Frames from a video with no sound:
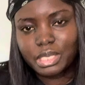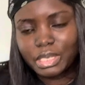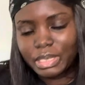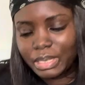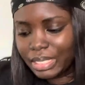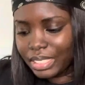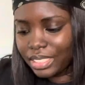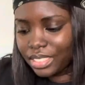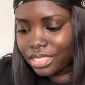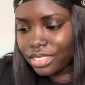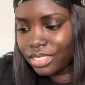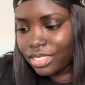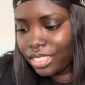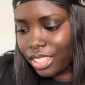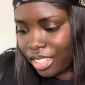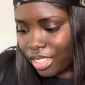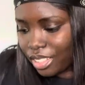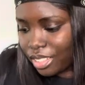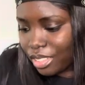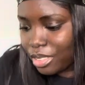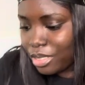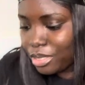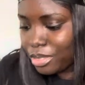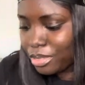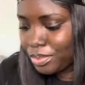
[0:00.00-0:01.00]
looking
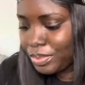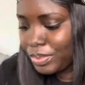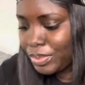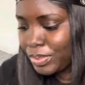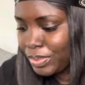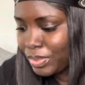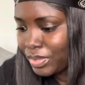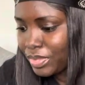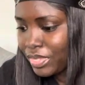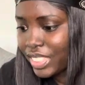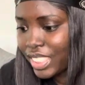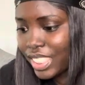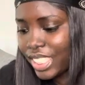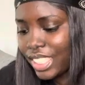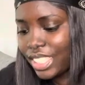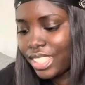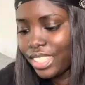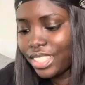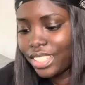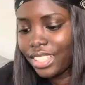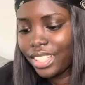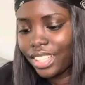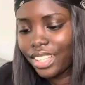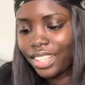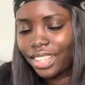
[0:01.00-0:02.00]
now.
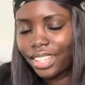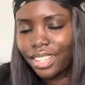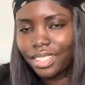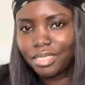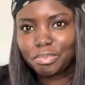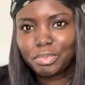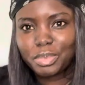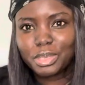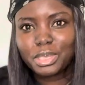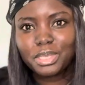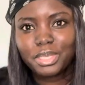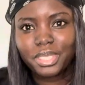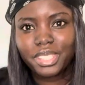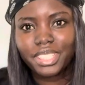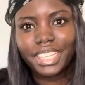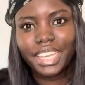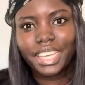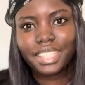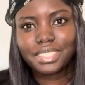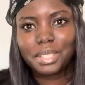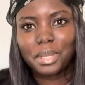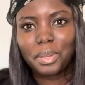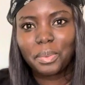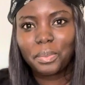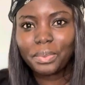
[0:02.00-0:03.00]
I'm pretty sure you
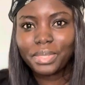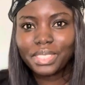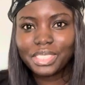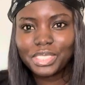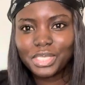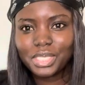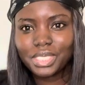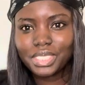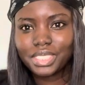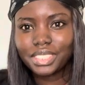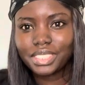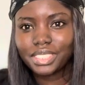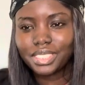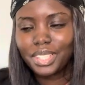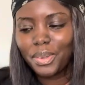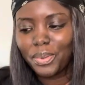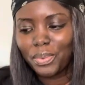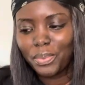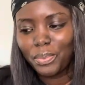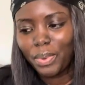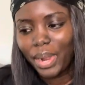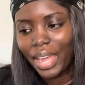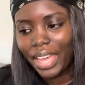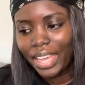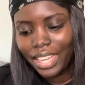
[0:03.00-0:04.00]
guys are wondering
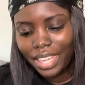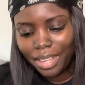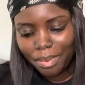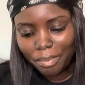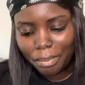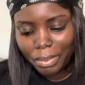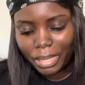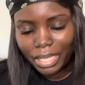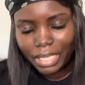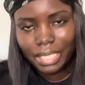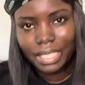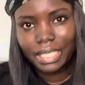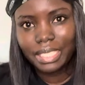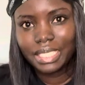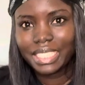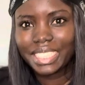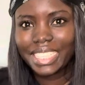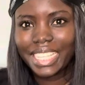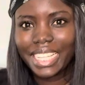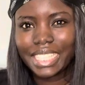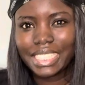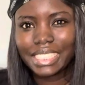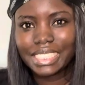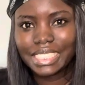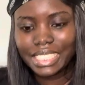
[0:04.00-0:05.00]
why I'm packing it
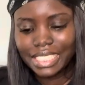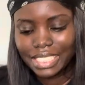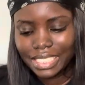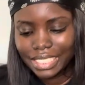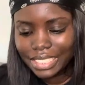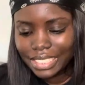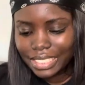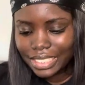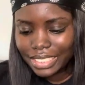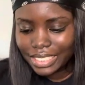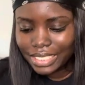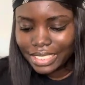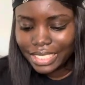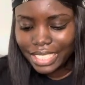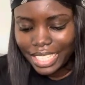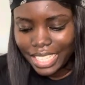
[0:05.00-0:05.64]
like this.